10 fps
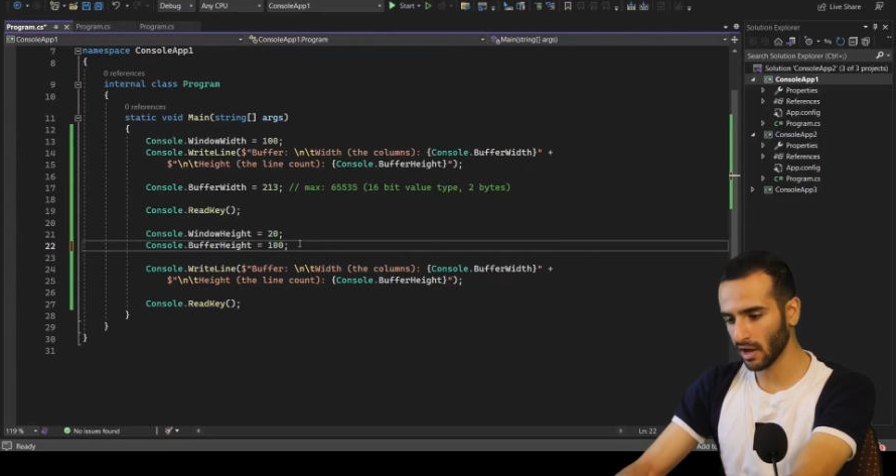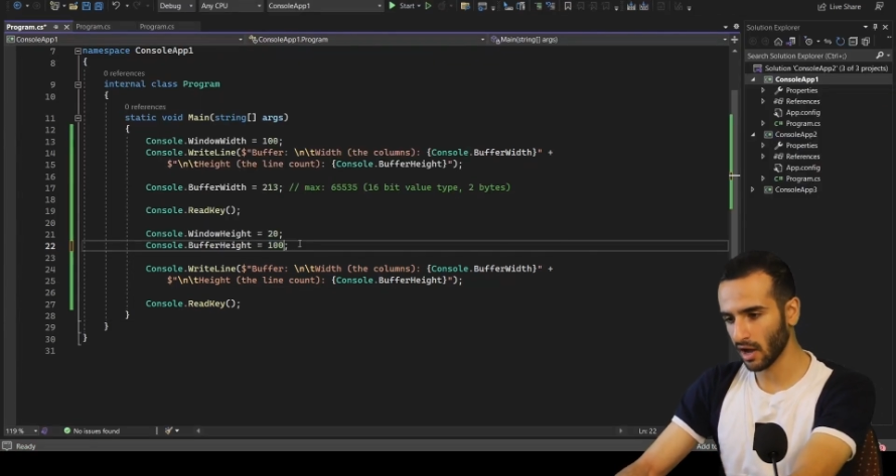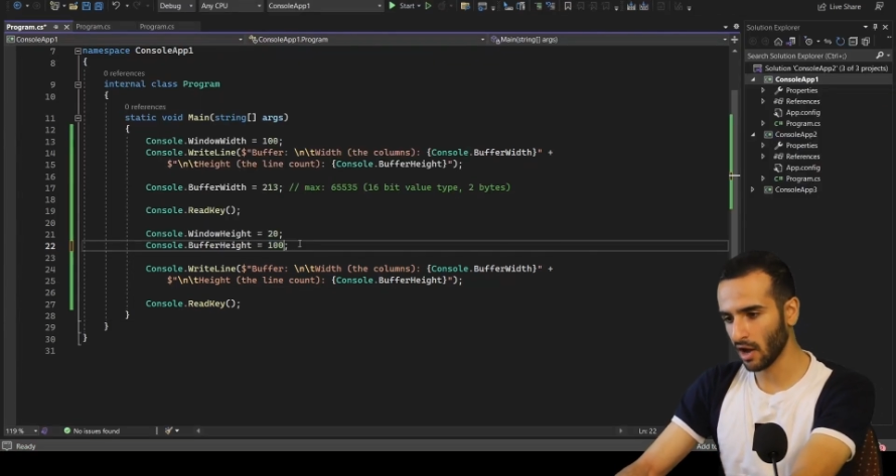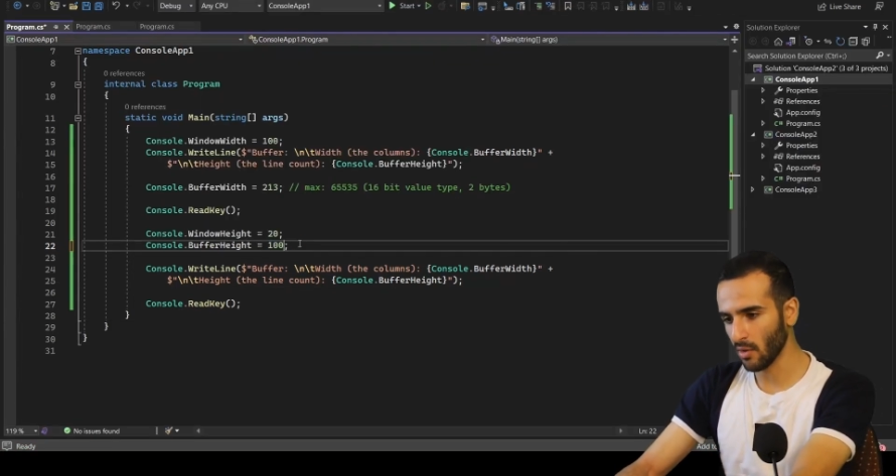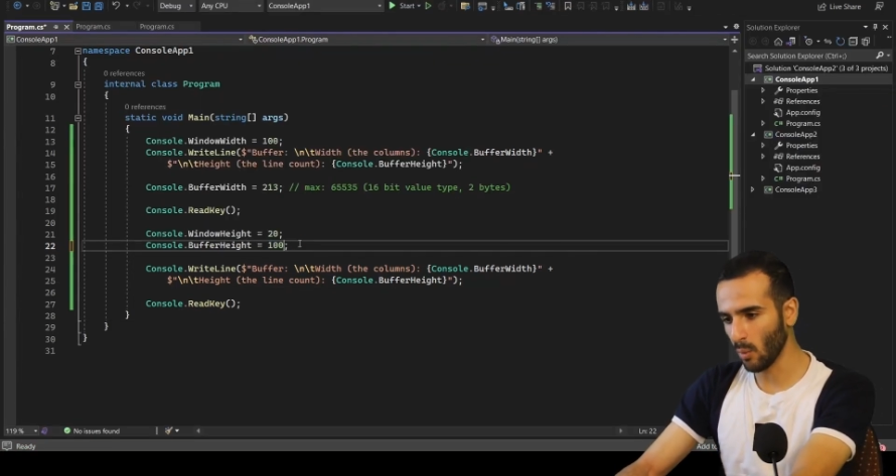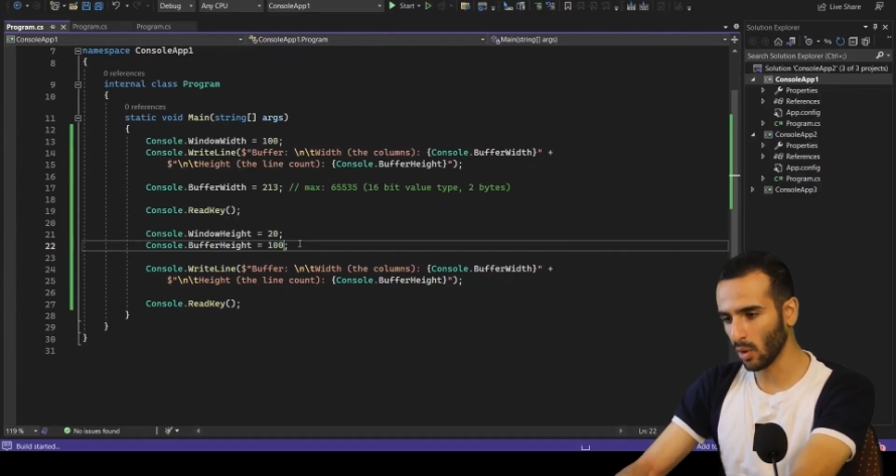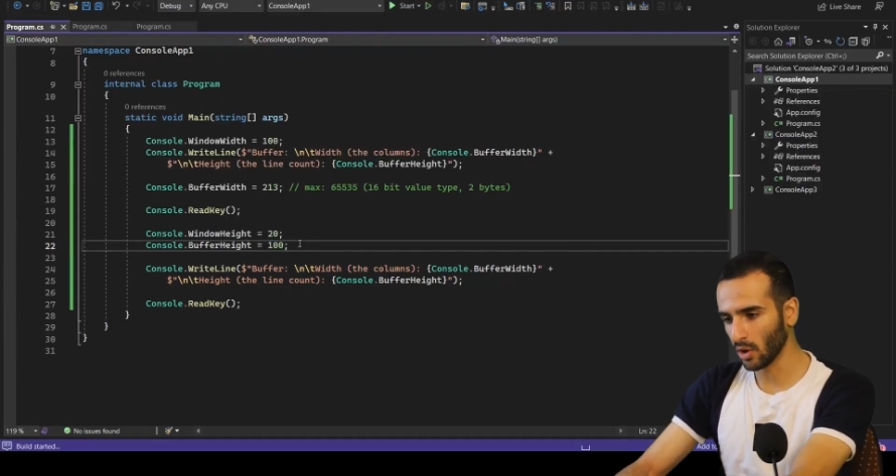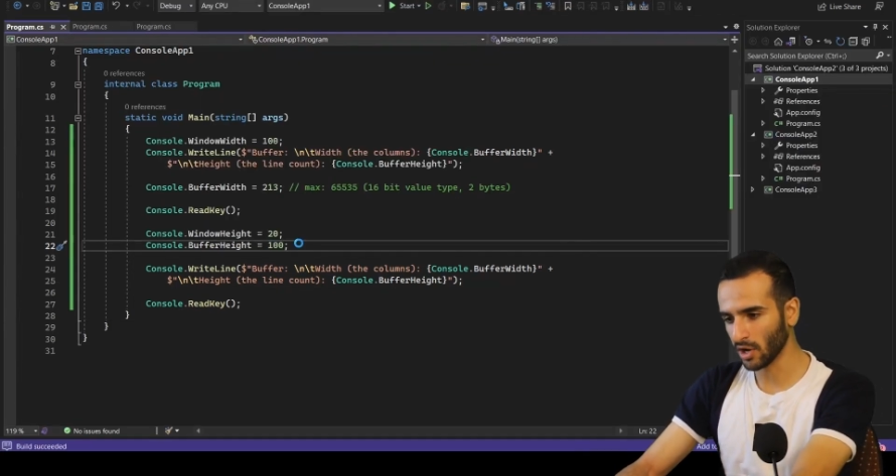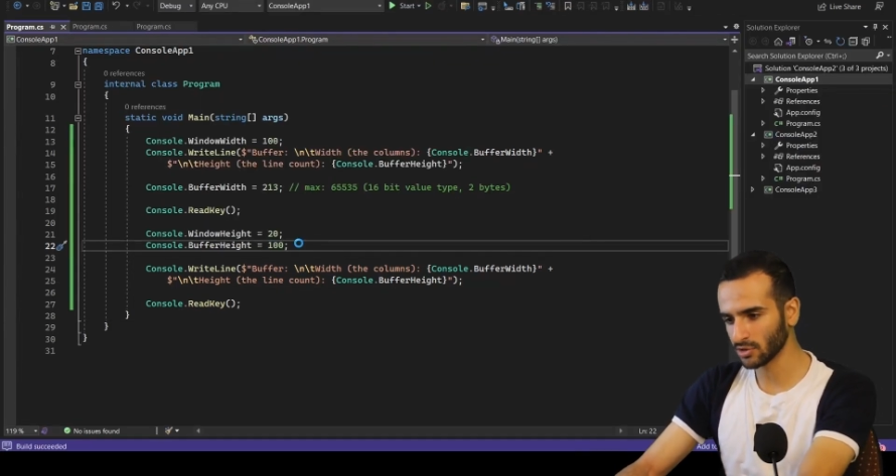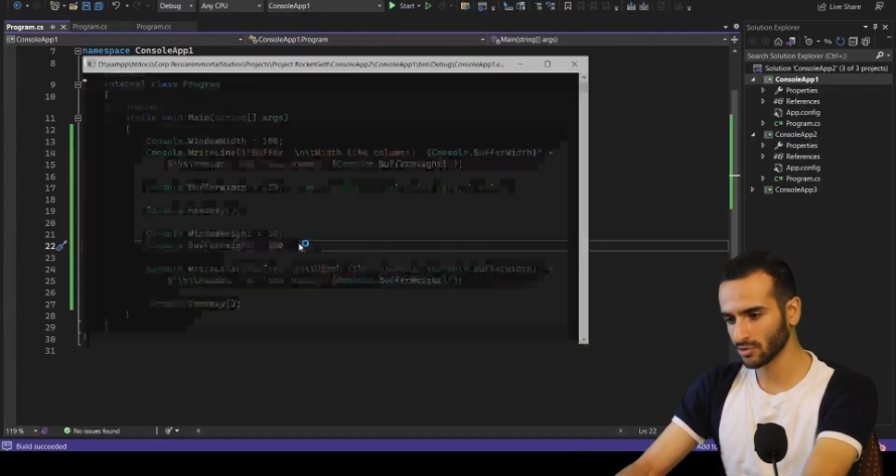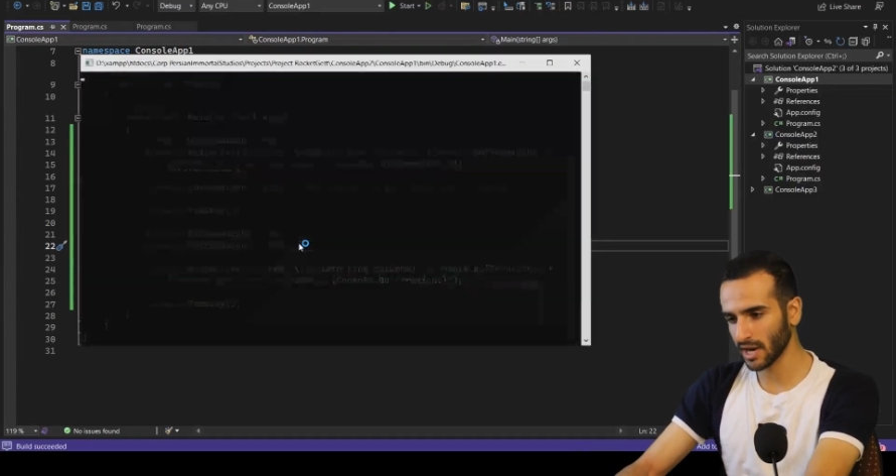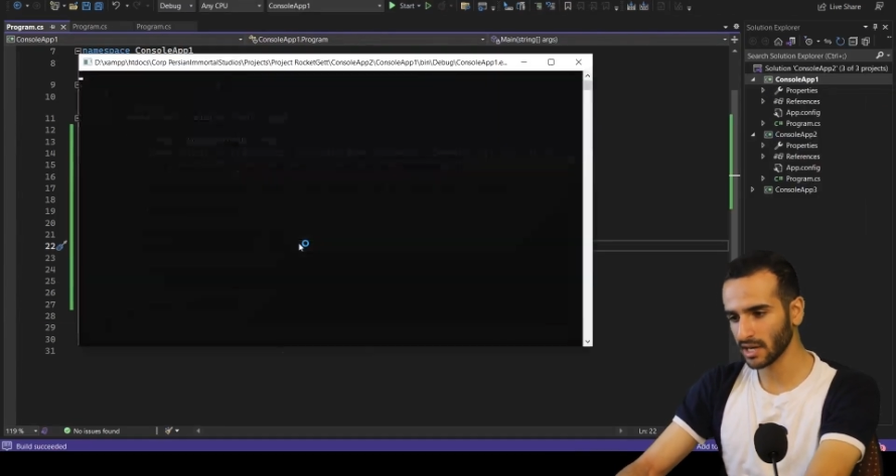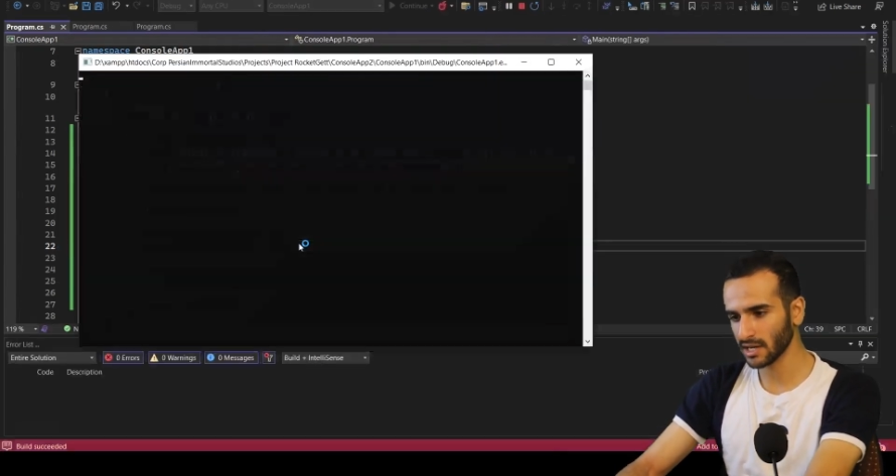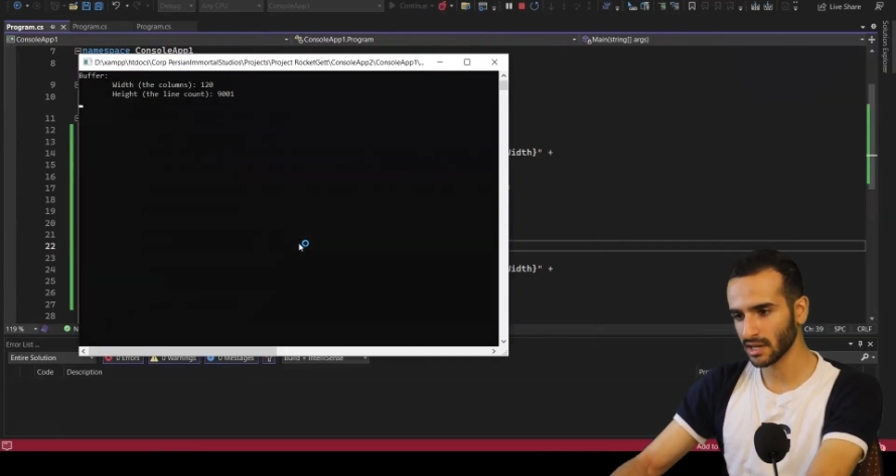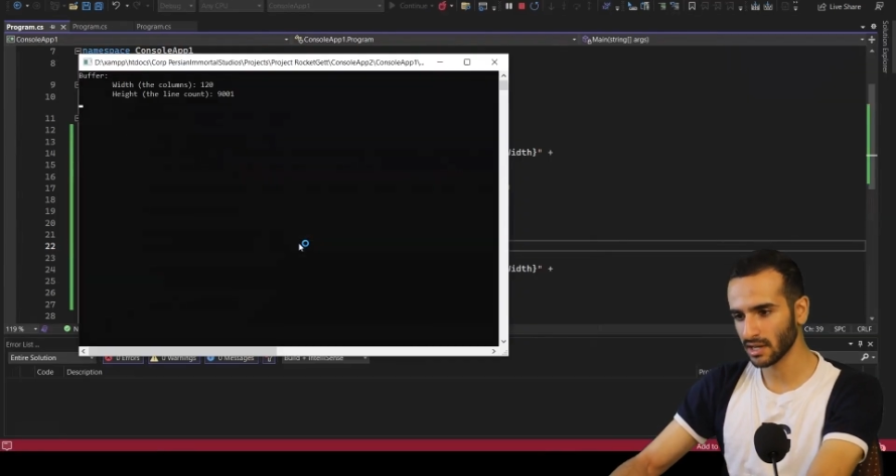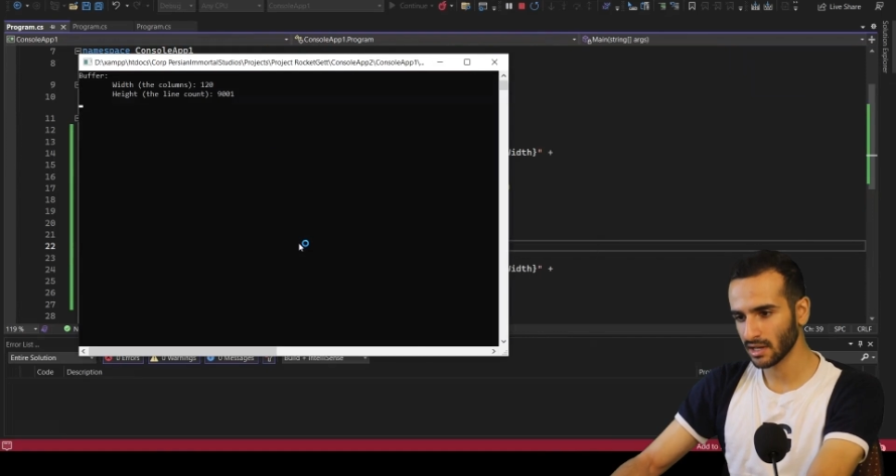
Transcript: on 100,